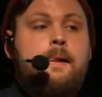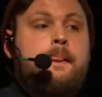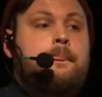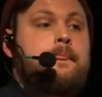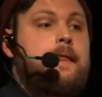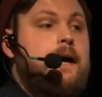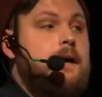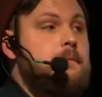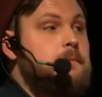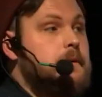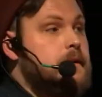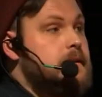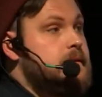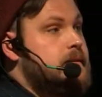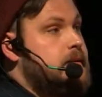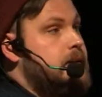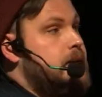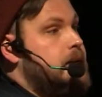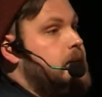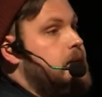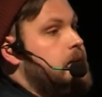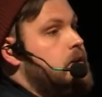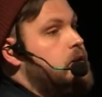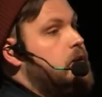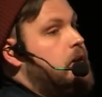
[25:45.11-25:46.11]
That means
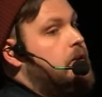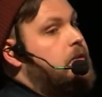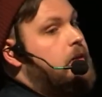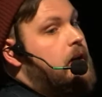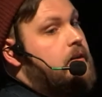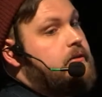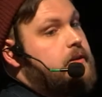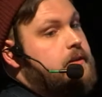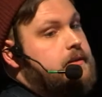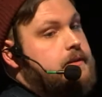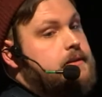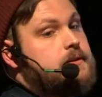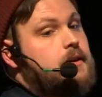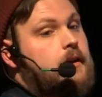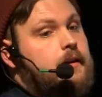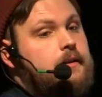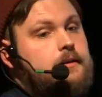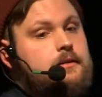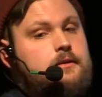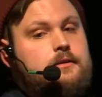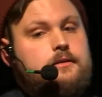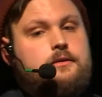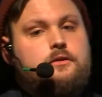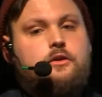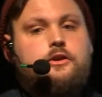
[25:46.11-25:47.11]
that if you have a
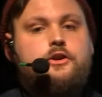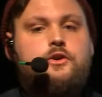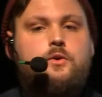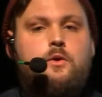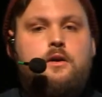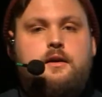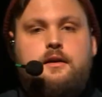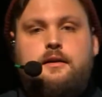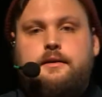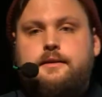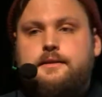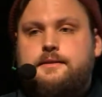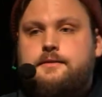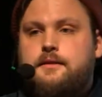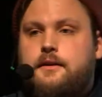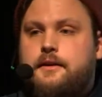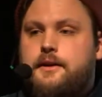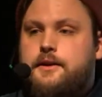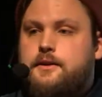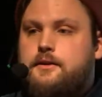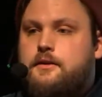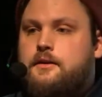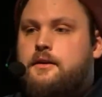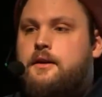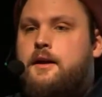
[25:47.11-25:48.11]
designer or you are a
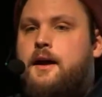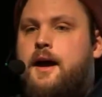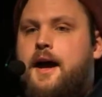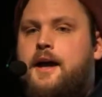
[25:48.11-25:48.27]
designer